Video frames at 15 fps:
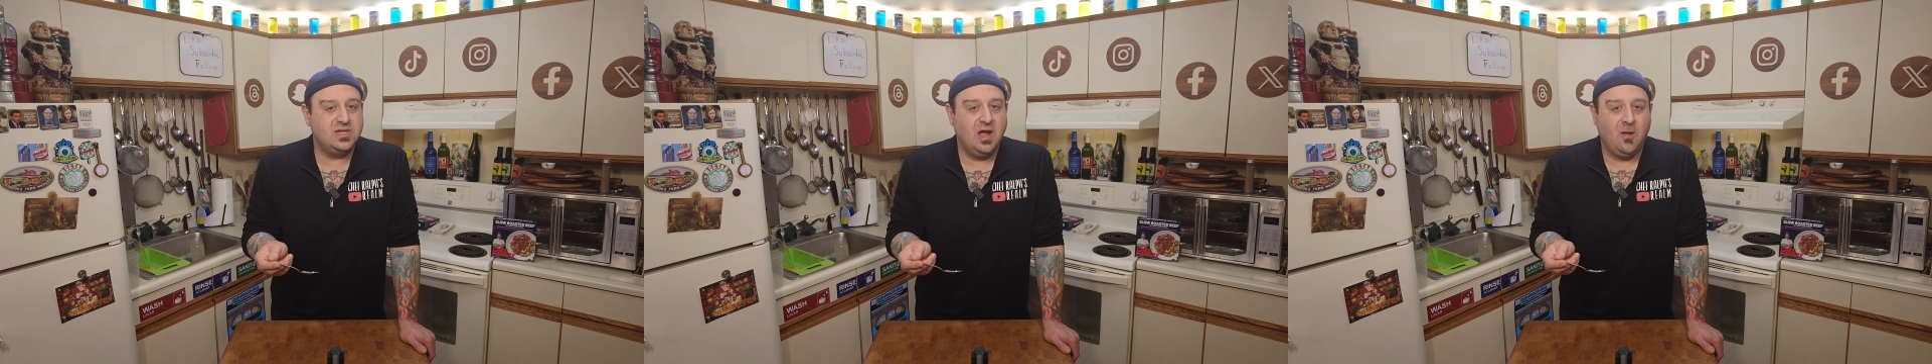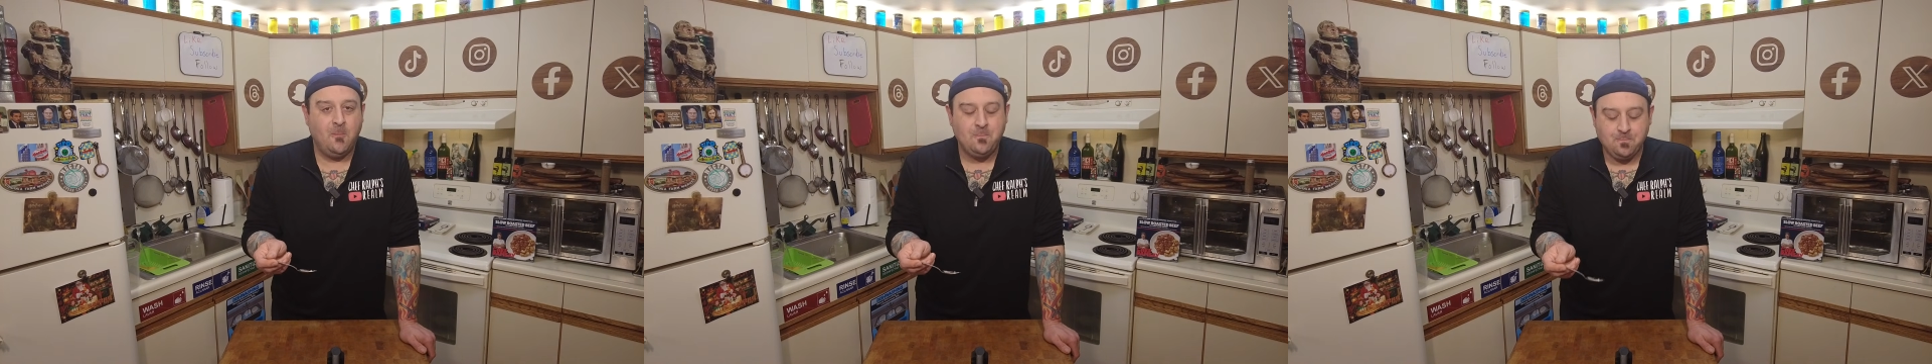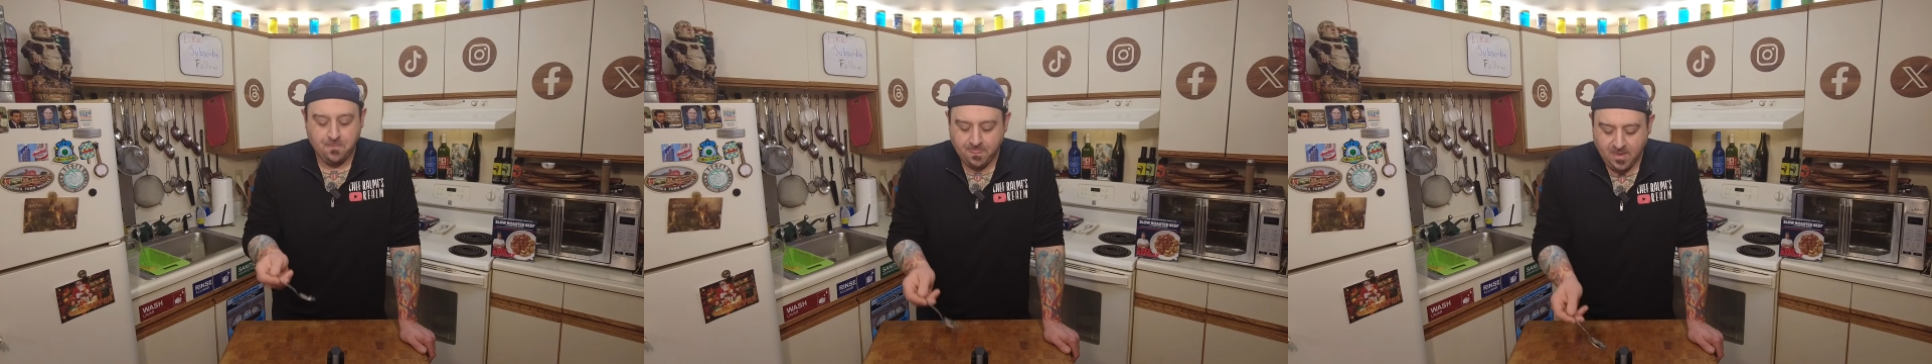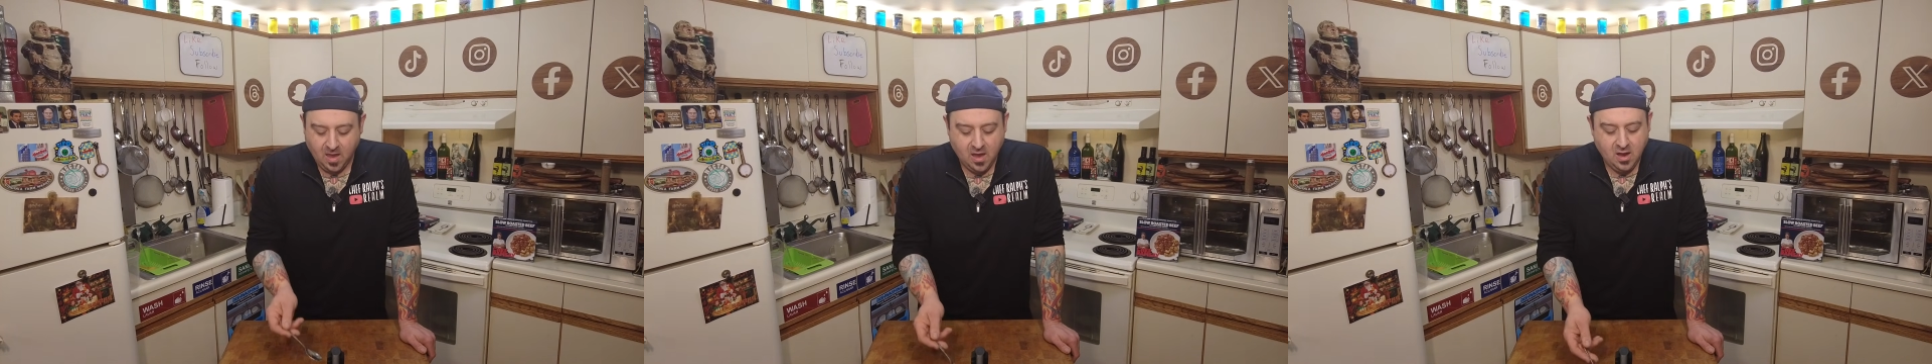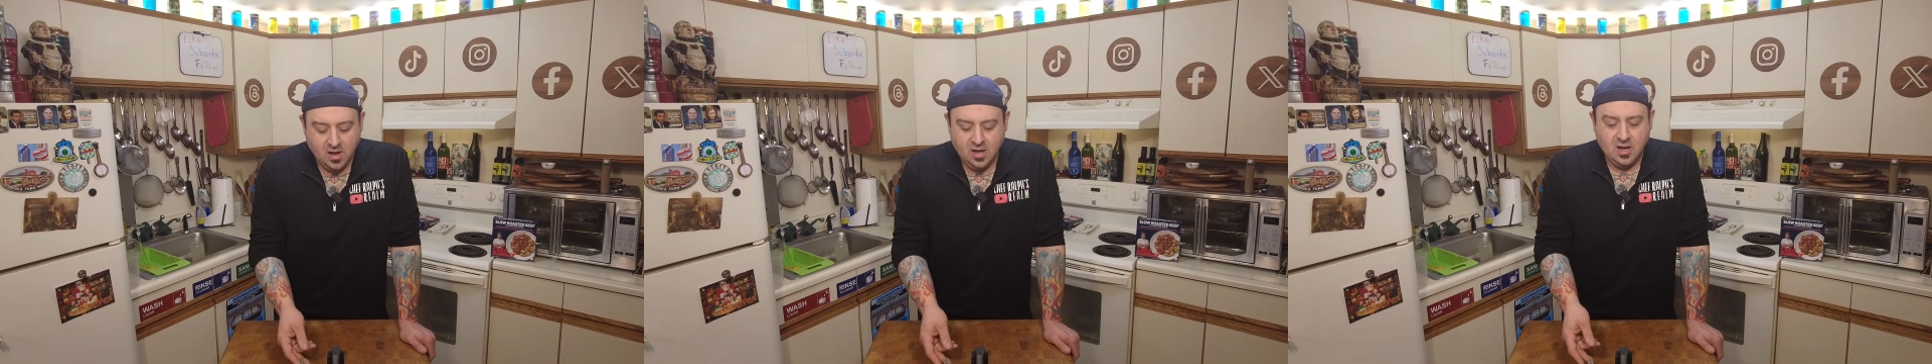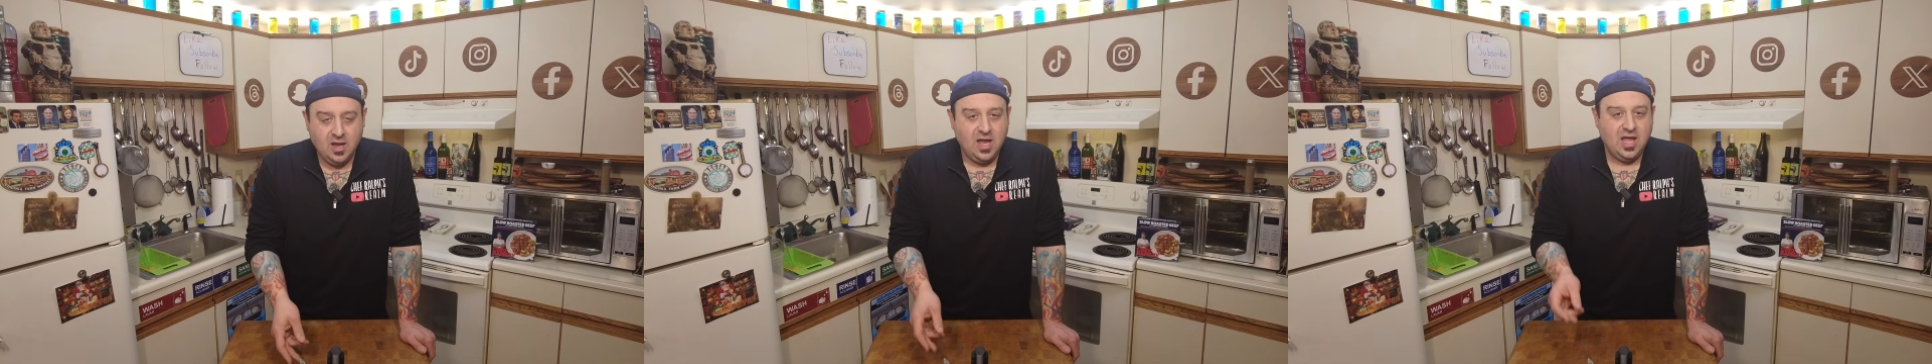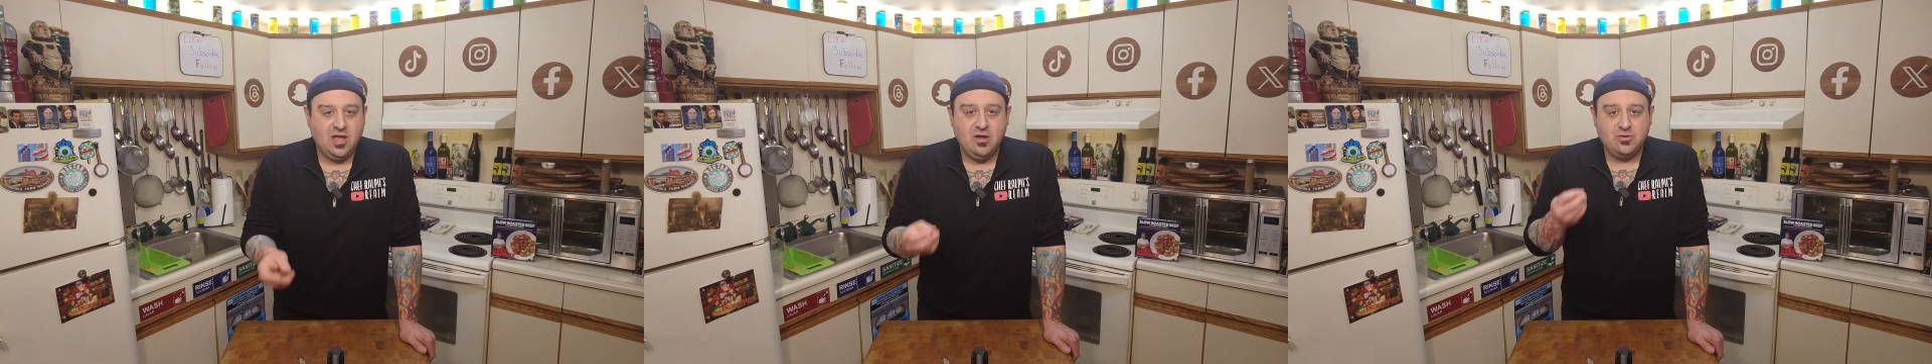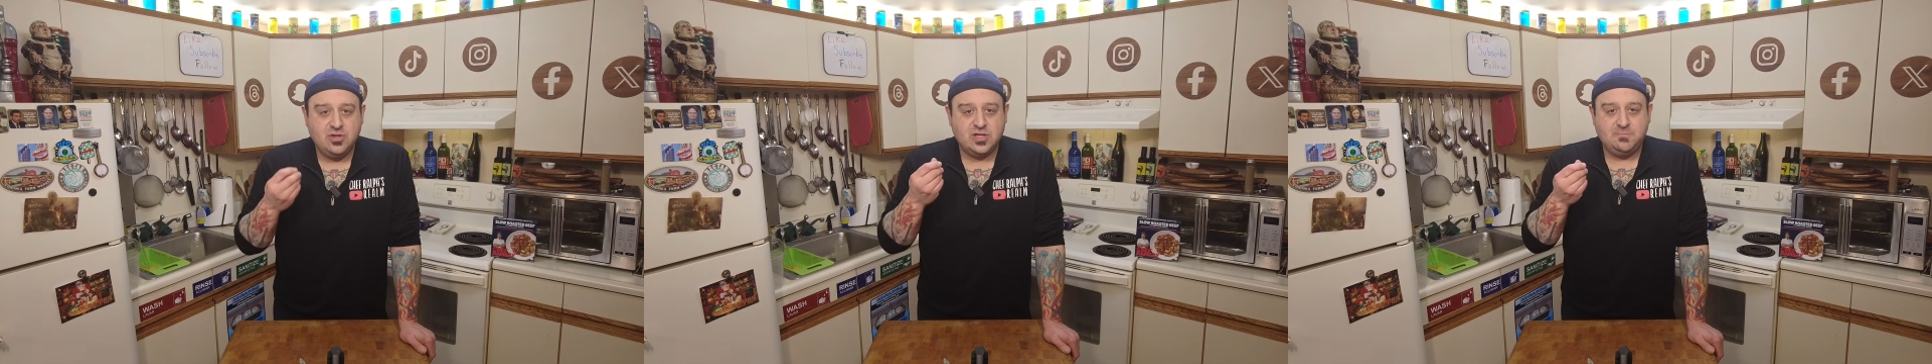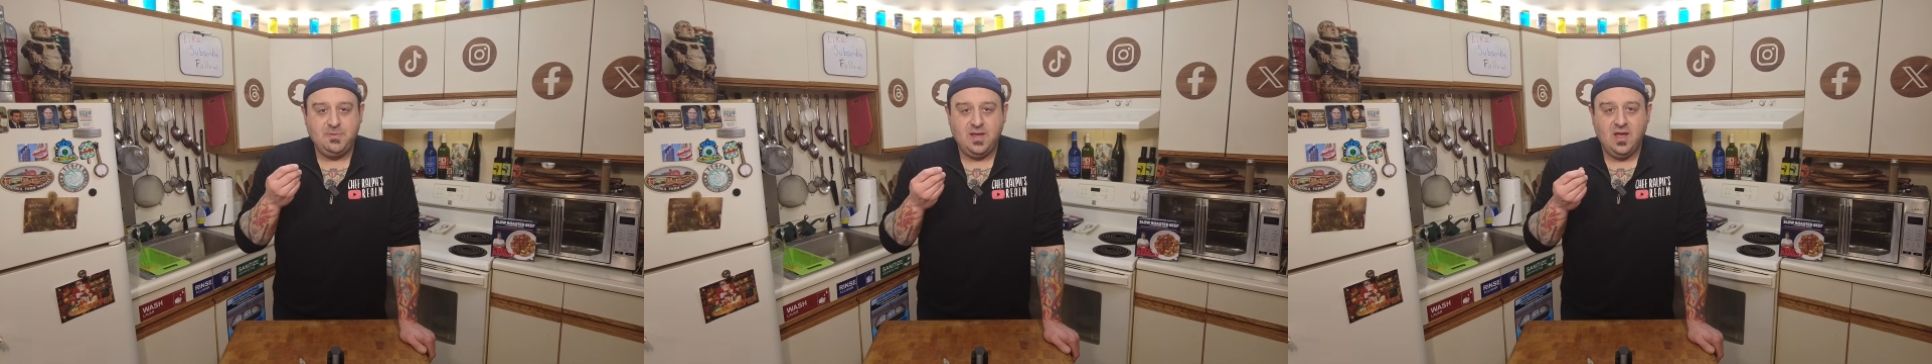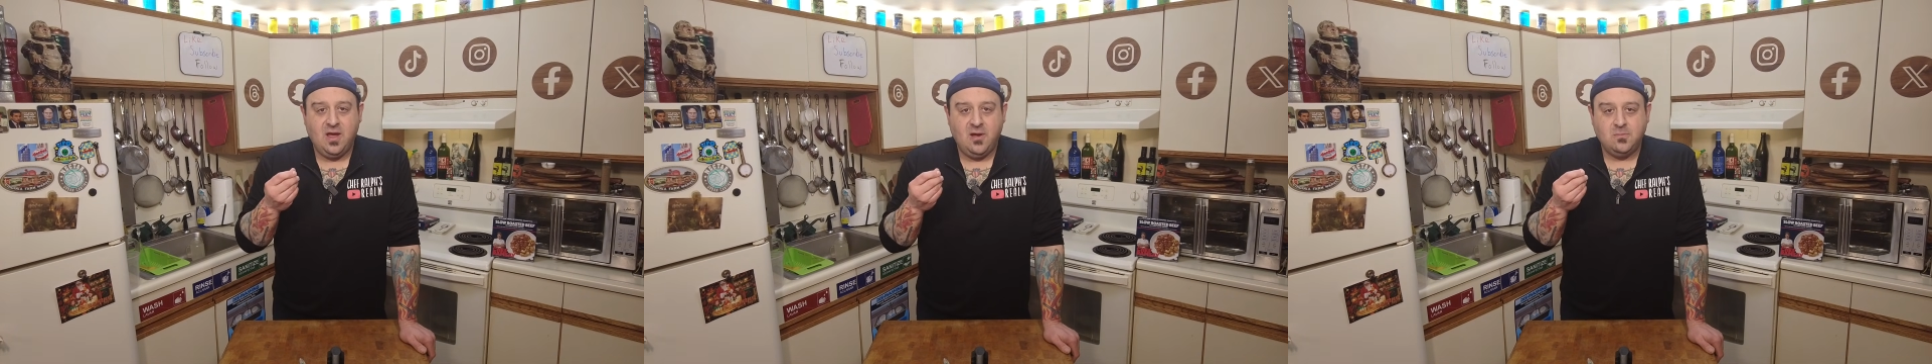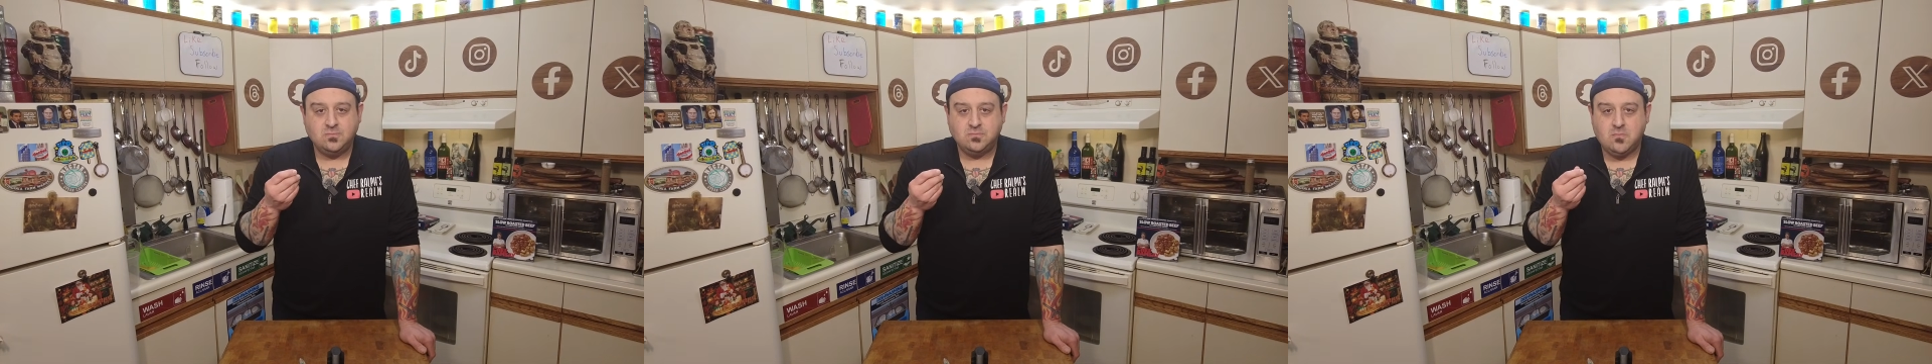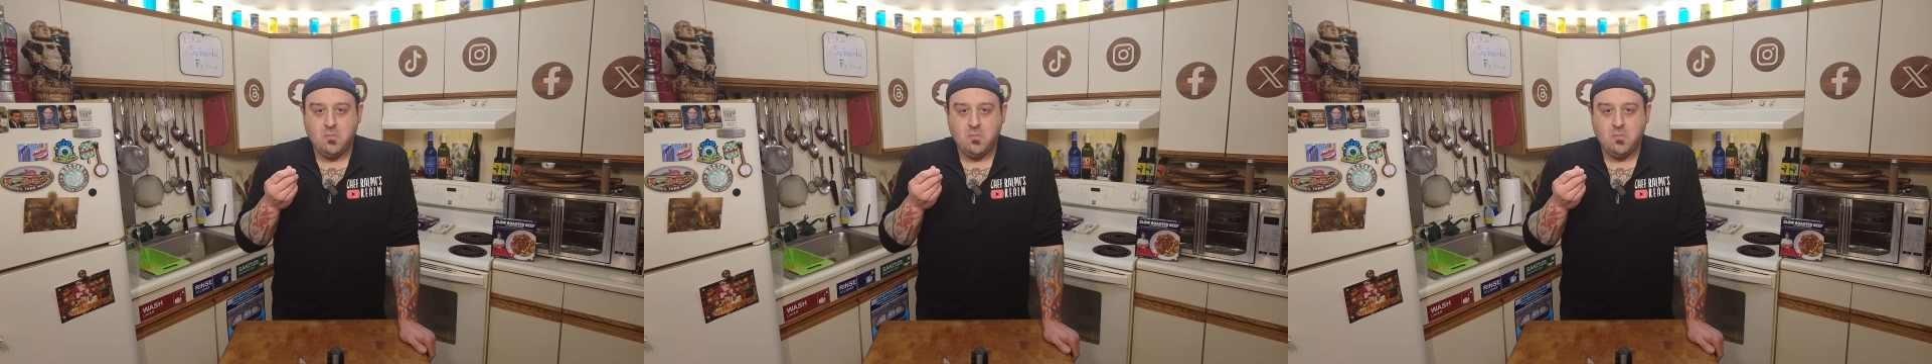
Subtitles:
tell. It could just be a